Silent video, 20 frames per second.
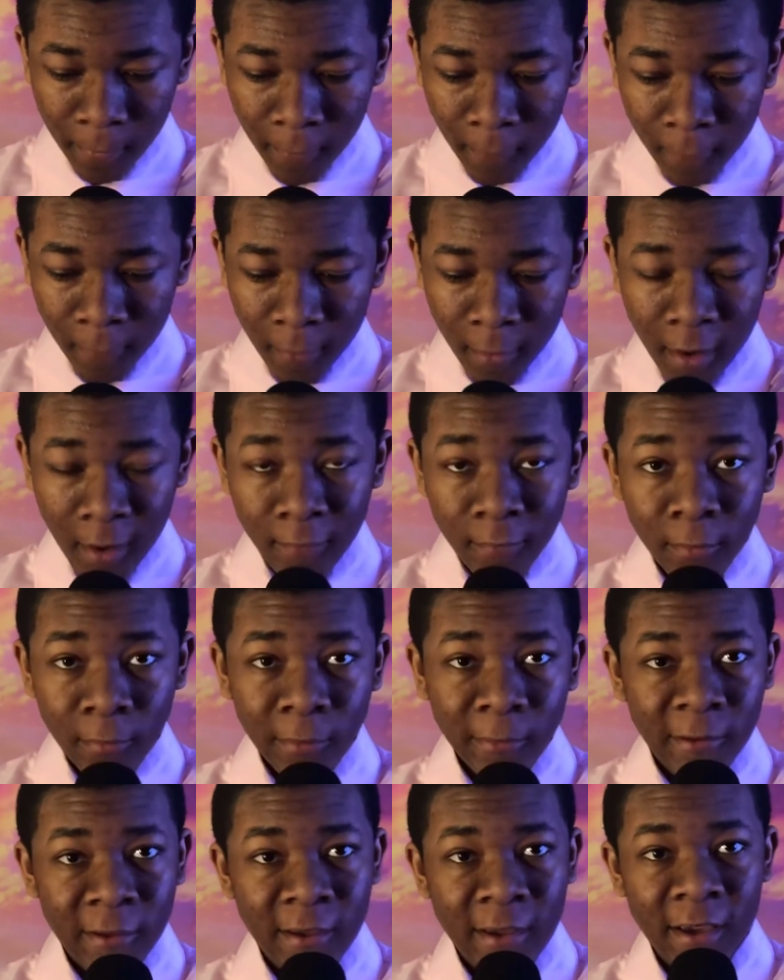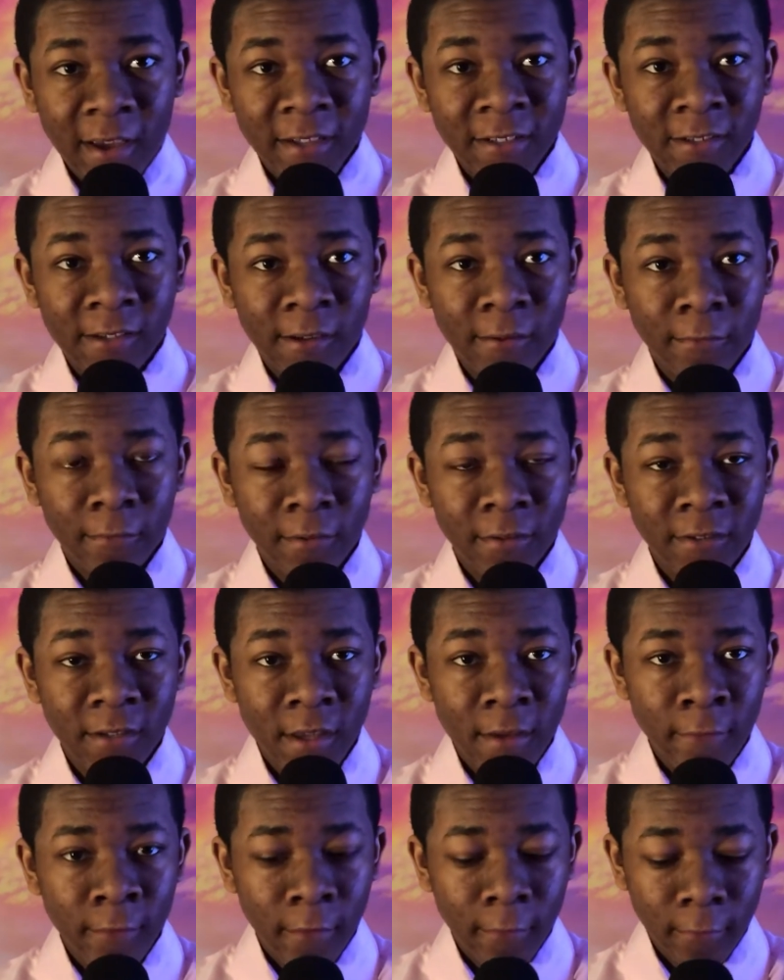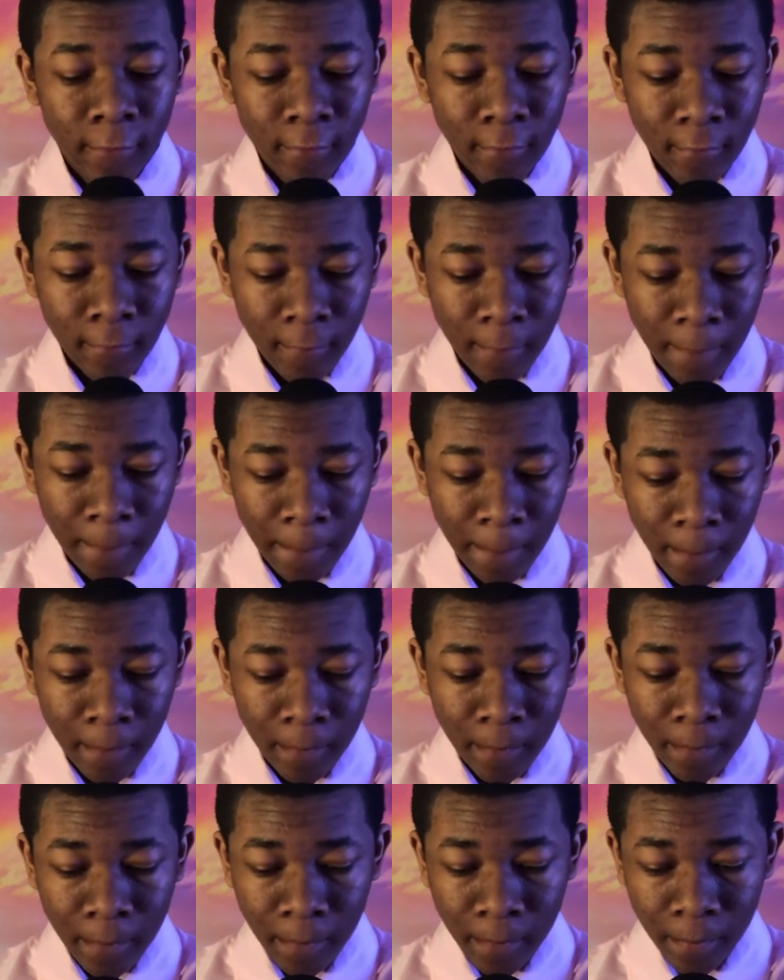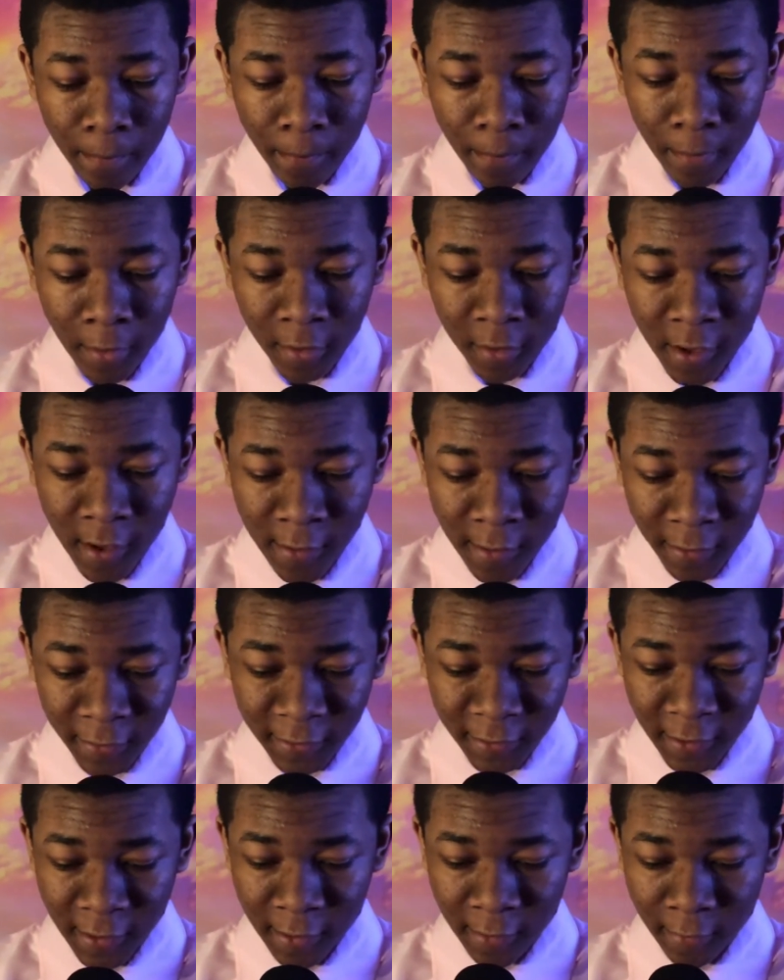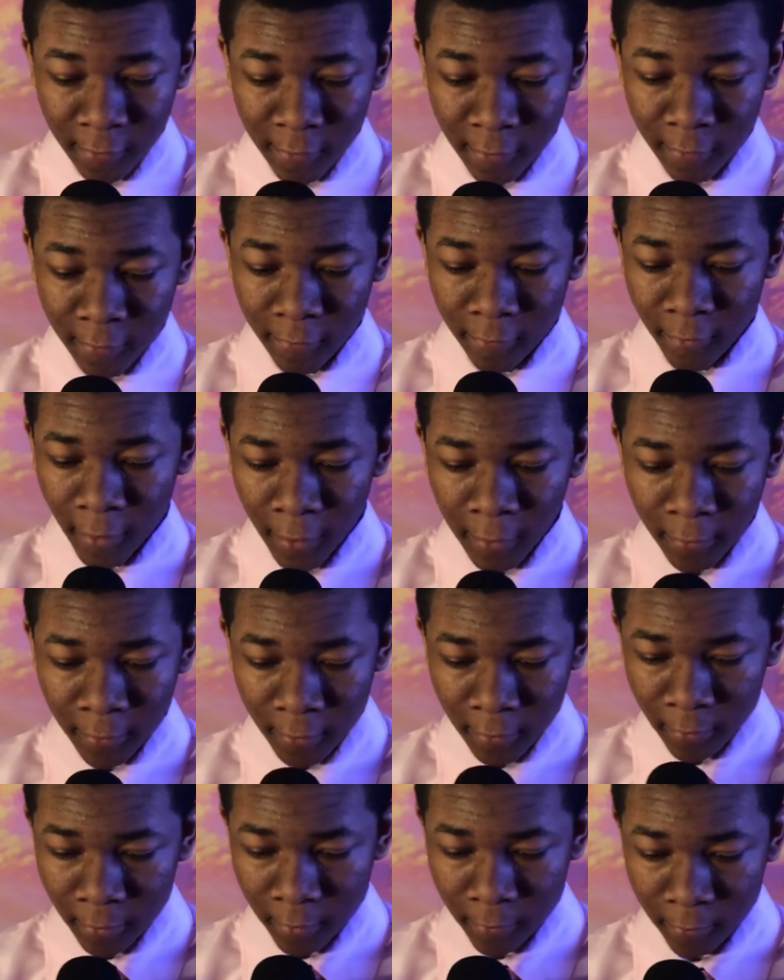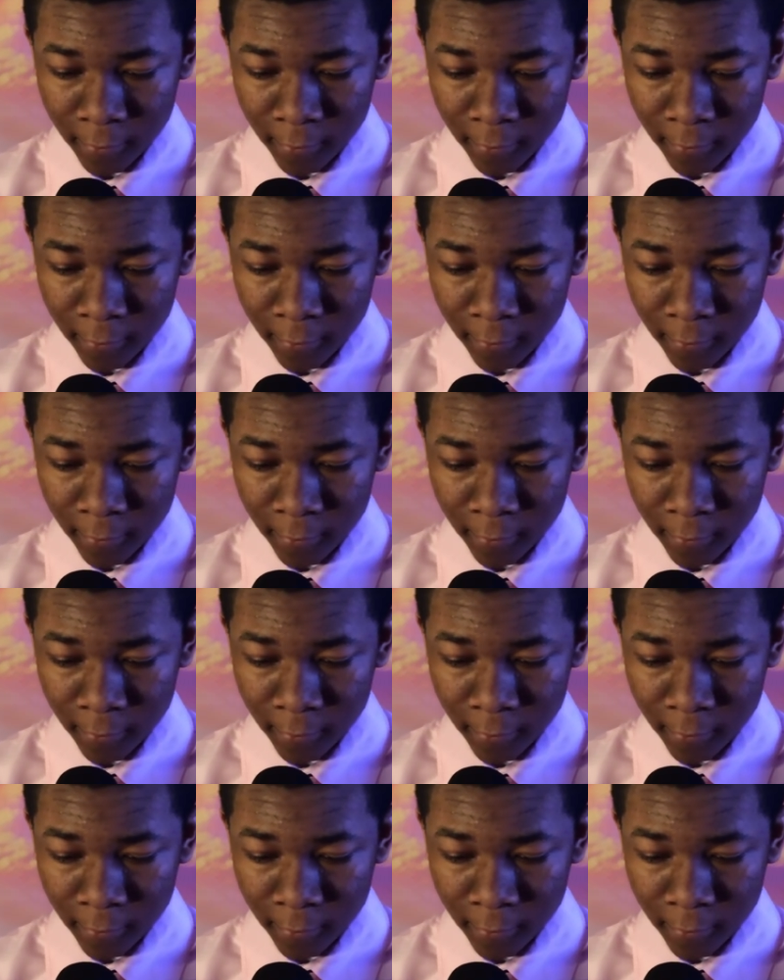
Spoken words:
For everyone that asketh receiveth, and he that seeketh findeth,